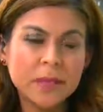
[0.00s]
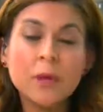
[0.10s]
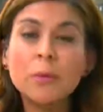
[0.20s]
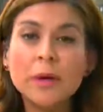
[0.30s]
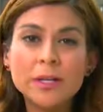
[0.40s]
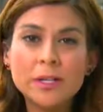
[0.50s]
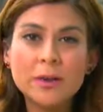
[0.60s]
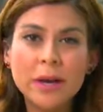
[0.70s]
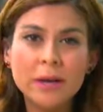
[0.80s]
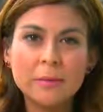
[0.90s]
It was
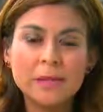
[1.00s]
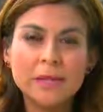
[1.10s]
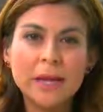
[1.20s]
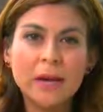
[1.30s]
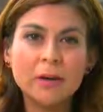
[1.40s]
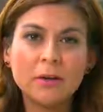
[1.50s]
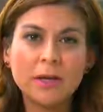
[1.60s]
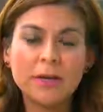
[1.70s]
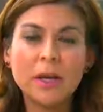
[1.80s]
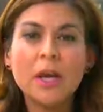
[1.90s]
unanimous, Carol,
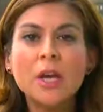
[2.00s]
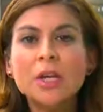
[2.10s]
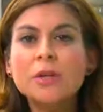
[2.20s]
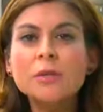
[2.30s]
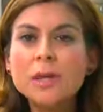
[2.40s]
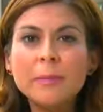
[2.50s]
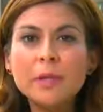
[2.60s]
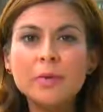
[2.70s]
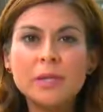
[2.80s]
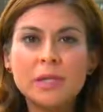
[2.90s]
and the
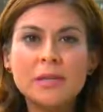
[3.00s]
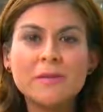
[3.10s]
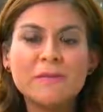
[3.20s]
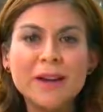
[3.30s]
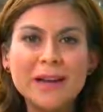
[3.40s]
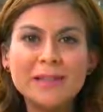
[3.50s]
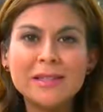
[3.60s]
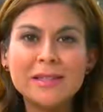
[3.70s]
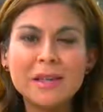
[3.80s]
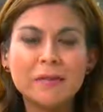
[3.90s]
UW system finds
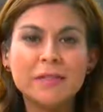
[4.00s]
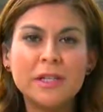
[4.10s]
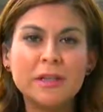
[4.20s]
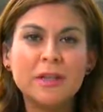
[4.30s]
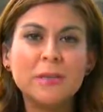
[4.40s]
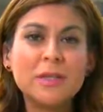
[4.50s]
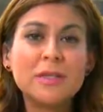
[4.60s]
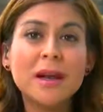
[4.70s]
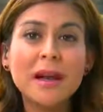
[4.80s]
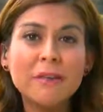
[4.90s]
itself dealing with
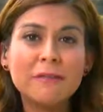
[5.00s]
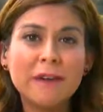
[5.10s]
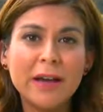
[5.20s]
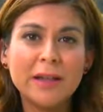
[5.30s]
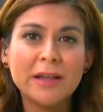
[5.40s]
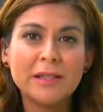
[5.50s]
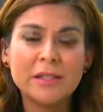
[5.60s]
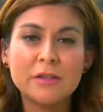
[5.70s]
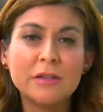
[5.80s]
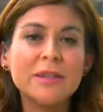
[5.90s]
tight
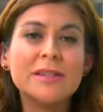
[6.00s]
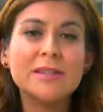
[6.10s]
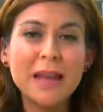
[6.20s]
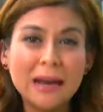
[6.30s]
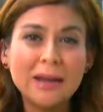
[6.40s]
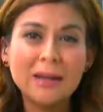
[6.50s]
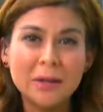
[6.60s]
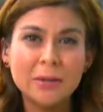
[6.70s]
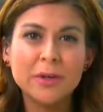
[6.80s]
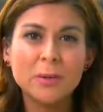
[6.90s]
finances for the second
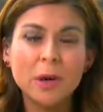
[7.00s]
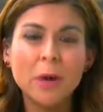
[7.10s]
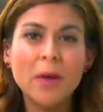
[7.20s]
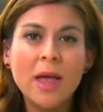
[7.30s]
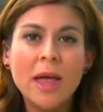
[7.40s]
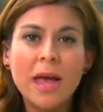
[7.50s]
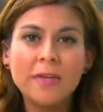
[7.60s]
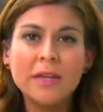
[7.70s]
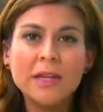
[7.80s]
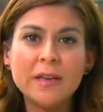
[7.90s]
year in a row,
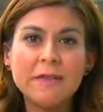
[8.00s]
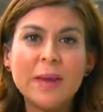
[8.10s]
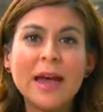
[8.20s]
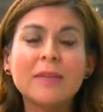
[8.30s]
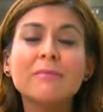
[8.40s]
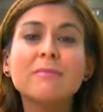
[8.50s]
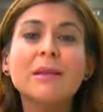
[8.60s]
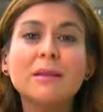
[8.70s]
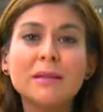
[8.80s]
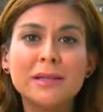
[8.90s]
having to give back
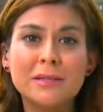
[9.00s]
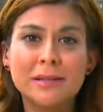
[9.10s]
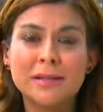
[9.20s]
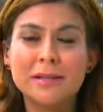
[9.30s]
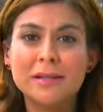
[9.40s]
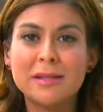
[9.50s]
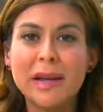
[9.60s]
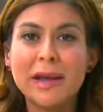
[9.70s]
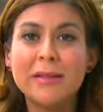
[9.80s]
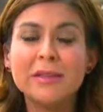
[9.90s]
millions to the
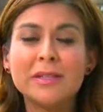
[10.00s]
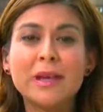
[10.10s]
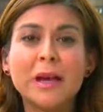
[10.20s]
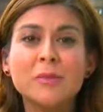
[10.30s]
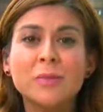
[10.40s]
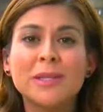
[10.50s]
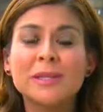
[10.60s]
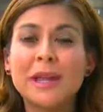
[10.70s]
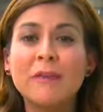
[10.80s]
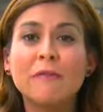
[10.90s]
state. And this comes when
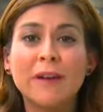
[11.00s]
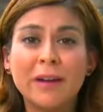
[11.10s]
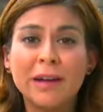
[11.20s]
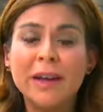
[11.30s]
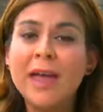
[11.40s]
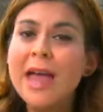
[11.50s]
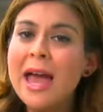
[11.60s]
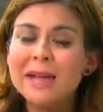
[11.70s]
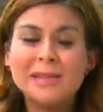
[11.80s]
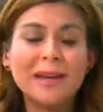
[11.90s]
state funding
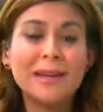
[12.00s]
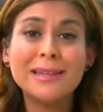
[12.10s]
is